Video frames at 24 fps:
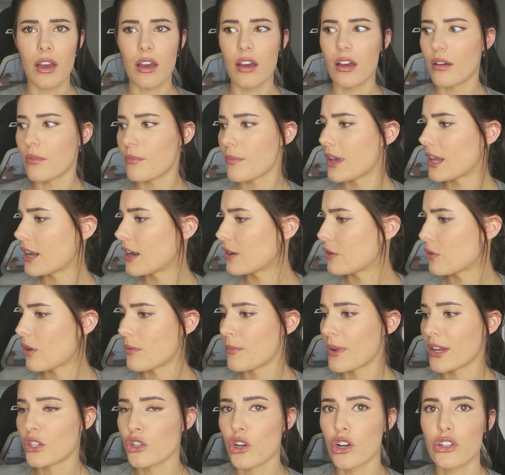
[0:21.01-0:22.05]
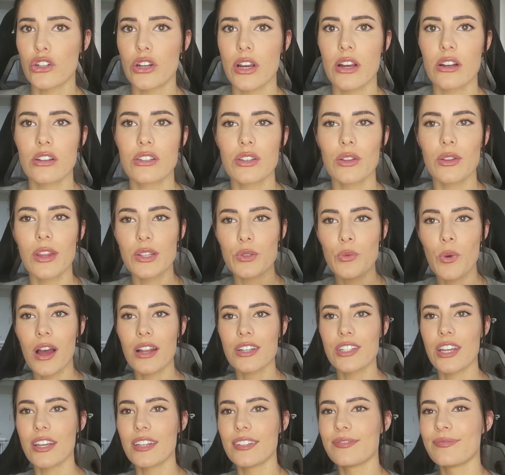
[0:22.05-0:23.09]
Um, and I don't have my charger here. So let's
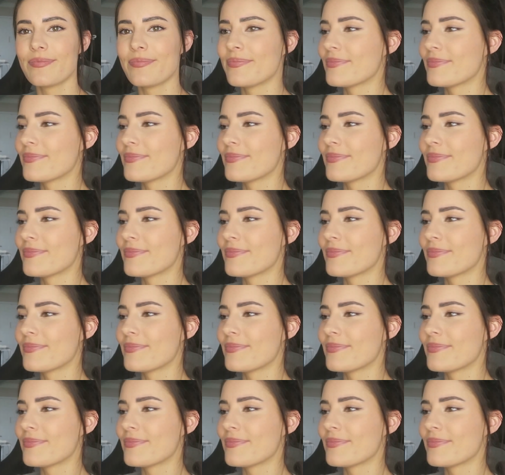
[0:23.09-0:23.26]
watch it.